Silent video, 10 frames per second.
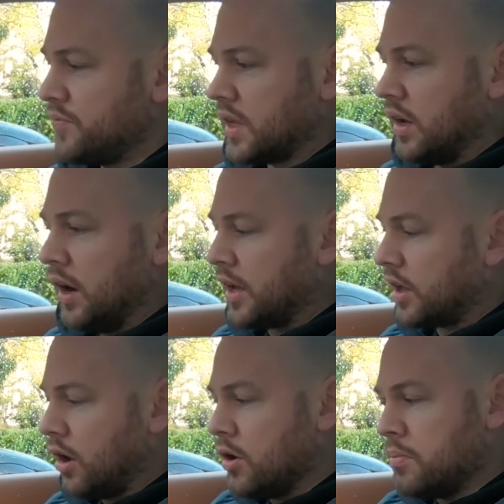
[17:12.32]
like
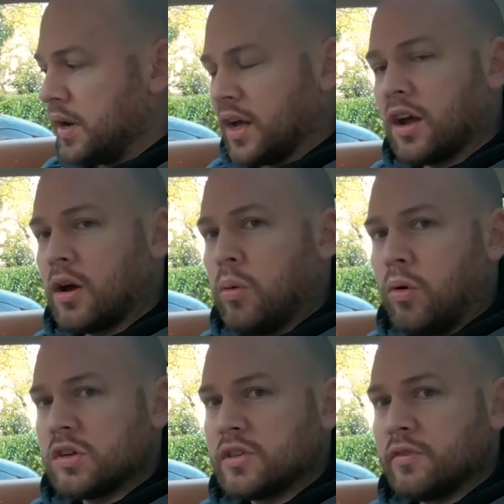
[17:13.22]
open it
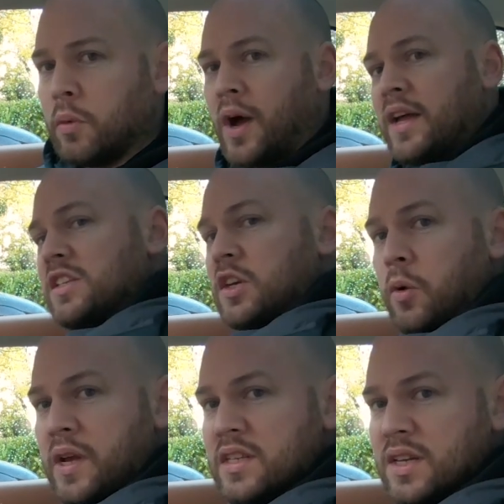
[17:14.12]
quarter of a way and
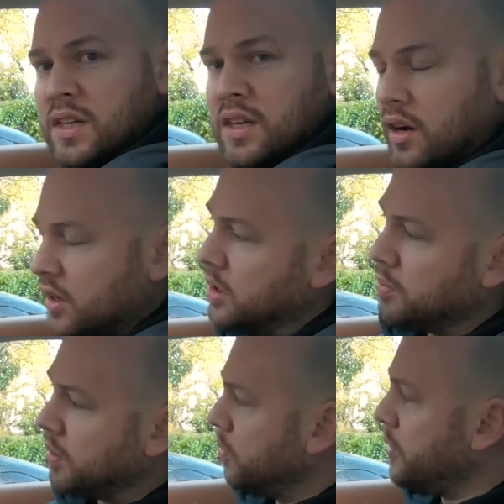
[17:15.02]
squeeze in, can't you?
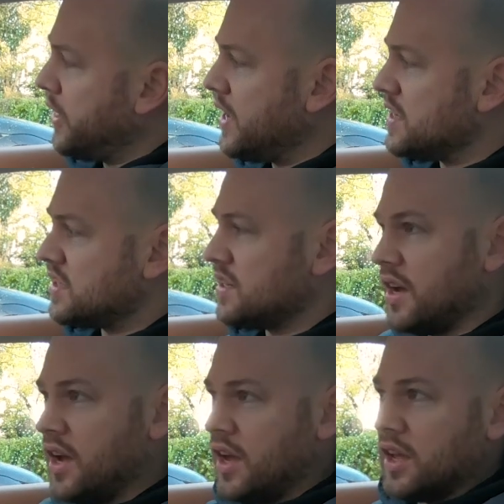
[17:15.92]
But with this,
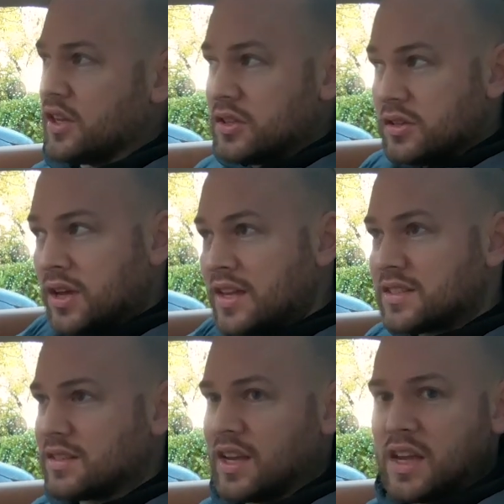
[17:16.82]

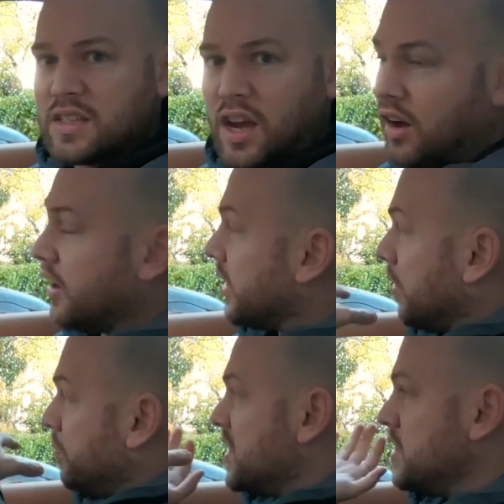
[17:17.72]
it's harder
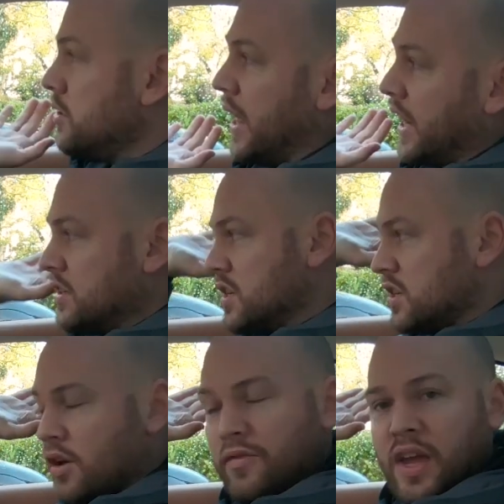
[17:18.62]
to do that because it's
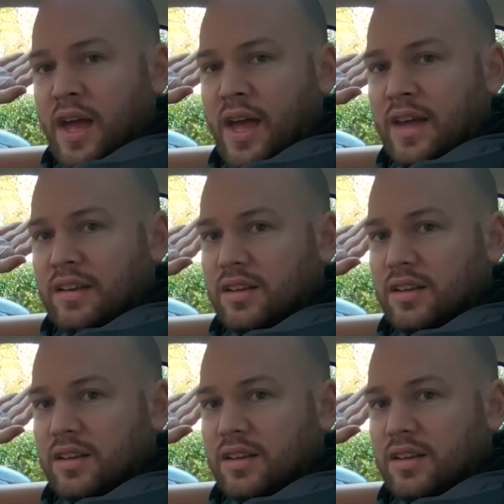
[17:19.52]
over your head.